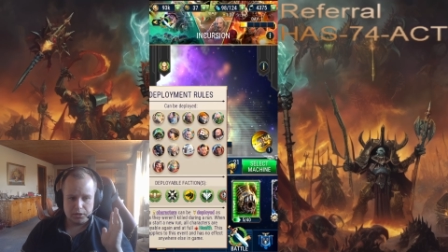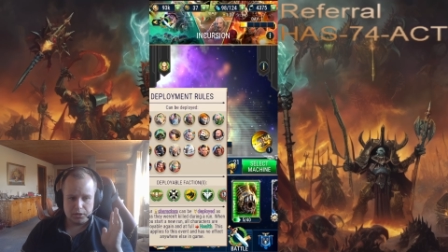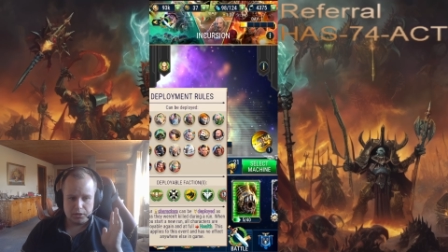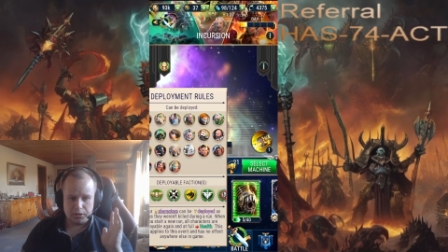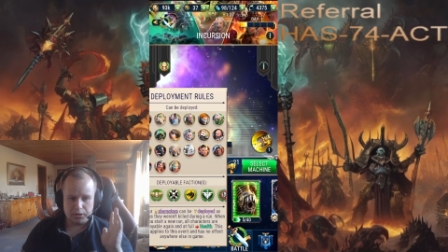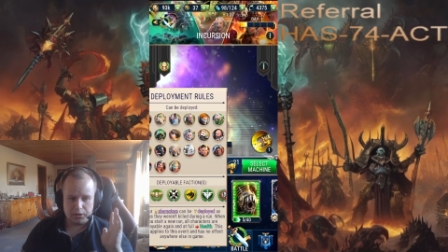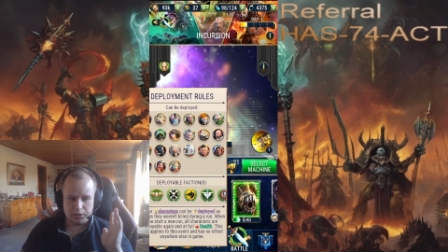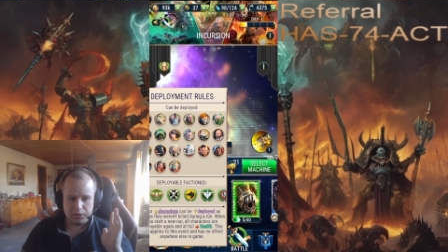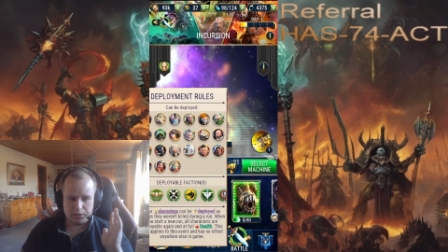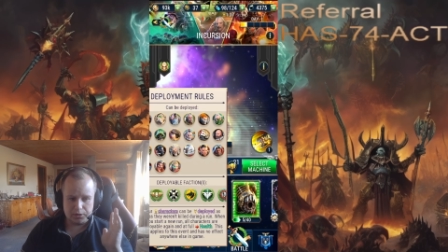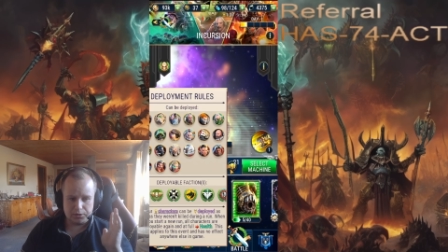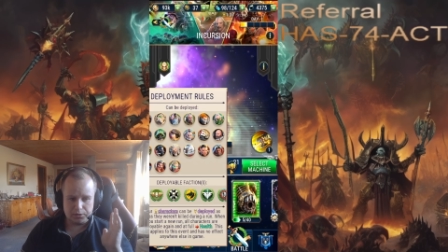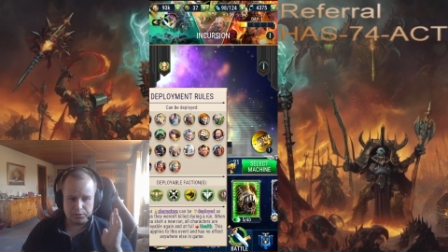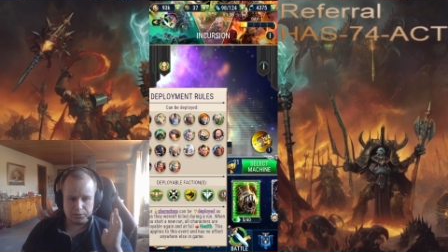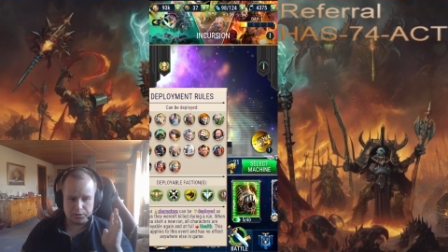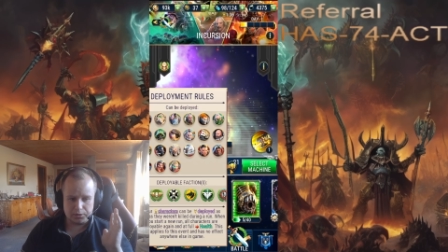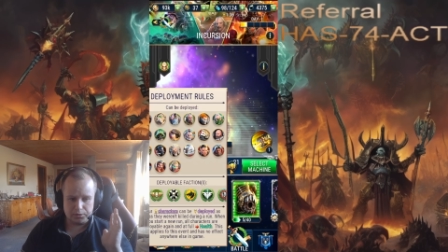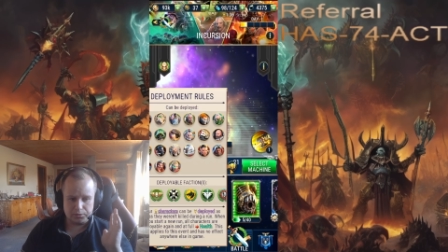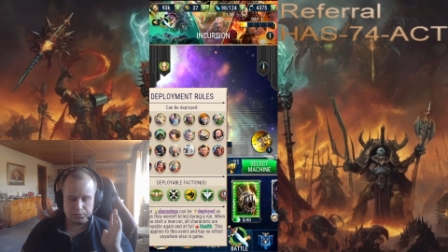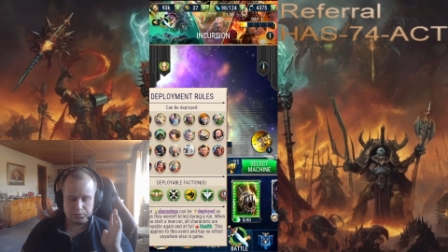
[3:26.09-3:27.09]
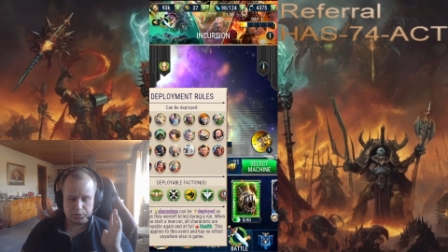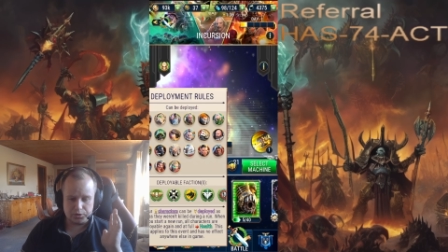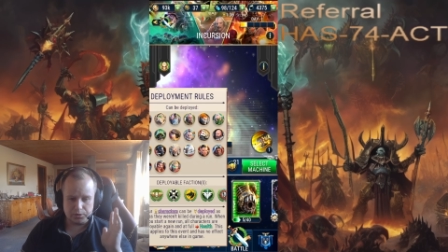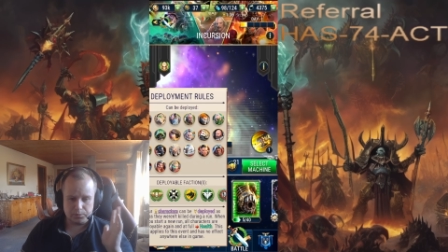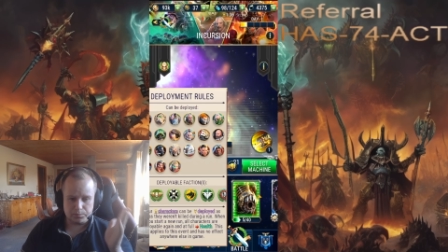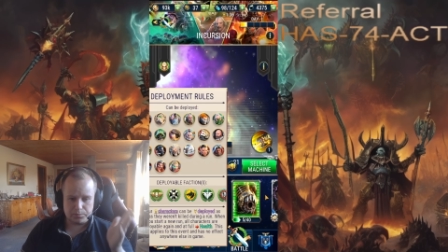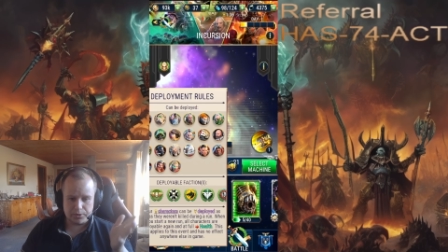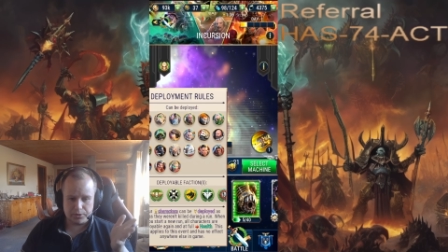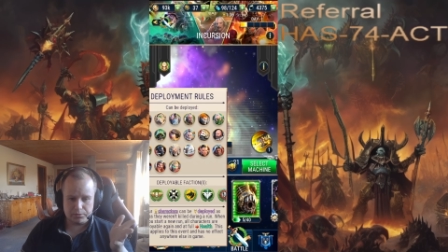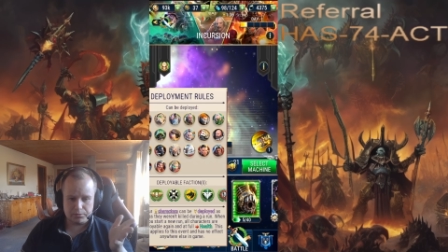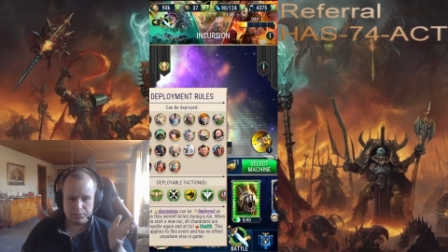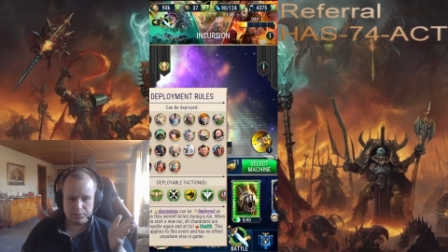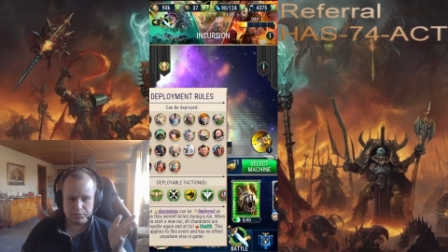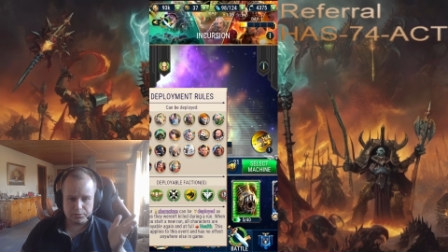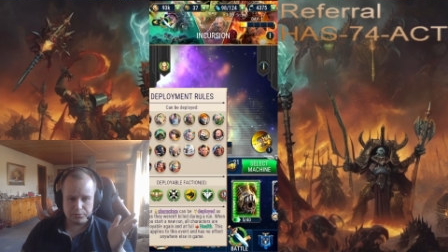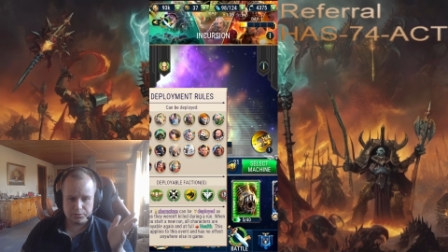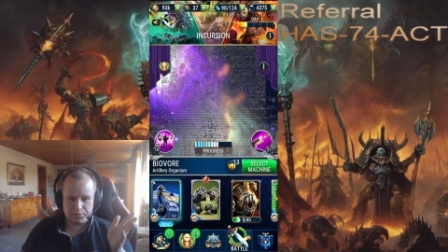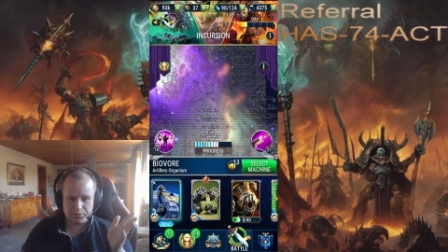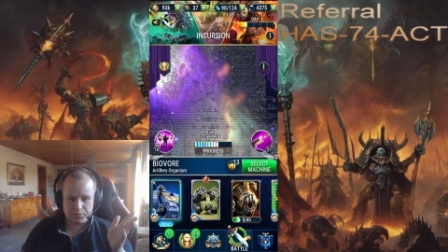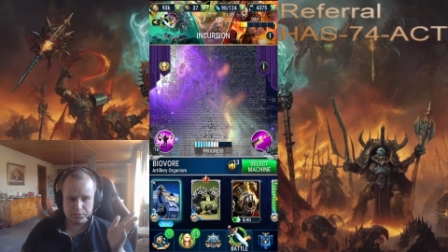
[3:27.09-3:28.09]
Here you can use the
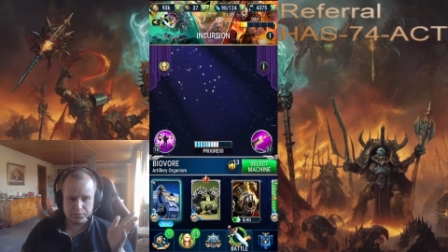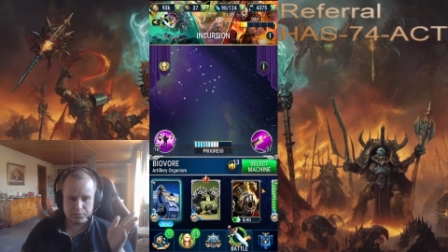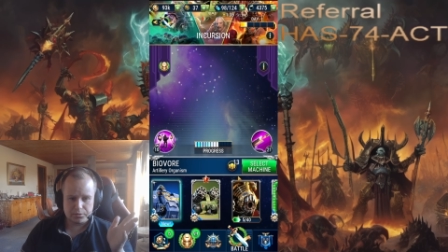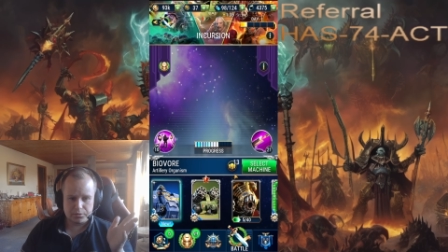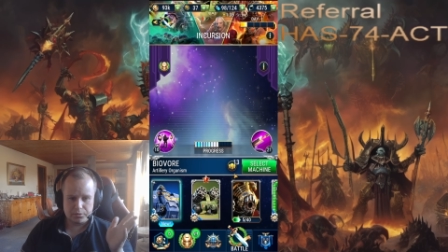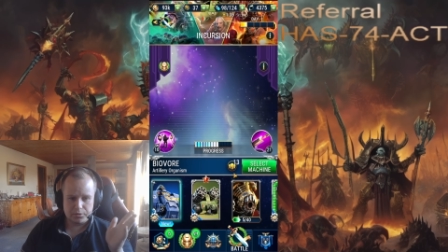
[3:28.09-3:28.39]
Imperials.